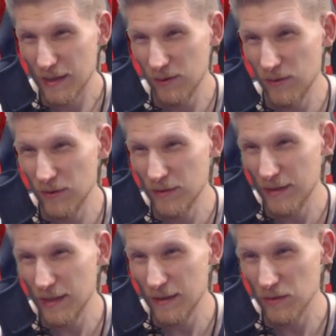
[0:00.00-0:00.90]
I don't
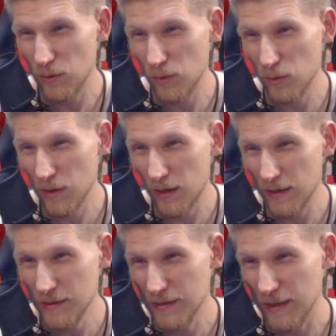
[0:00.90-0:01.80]
understand this whole
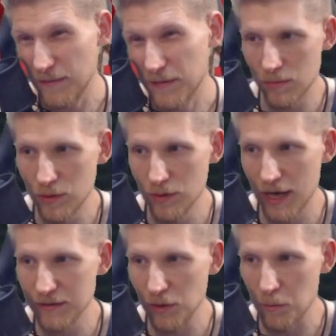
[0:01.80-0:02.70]
concept. You
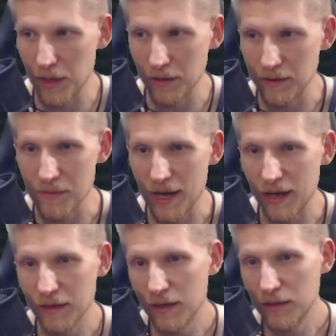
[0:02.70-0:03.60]
guys know Melanie Mack.